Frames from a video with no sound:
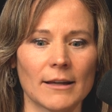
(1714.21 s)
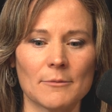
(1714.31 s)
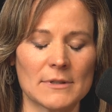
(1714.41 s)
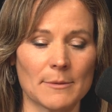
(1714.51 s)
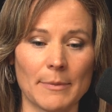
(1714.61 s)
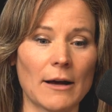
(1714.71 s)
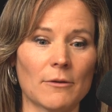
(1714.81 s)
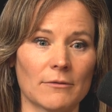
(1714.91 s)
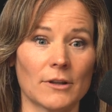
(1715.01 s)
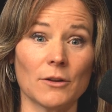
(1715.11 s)
it was
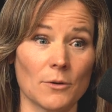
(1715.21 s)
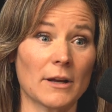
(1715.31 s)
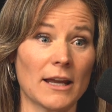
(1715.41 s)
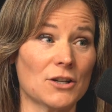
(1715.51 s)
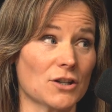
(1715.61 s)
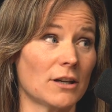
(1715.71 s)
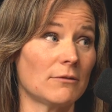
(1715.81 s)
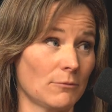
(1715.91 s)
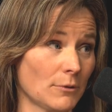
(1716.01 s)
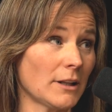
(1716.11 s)
about the
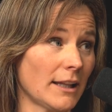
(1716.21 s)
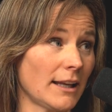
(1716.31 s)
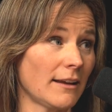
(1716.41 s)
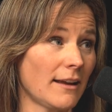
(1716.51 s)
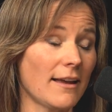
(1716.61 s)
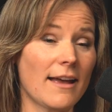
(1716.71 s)
location, really.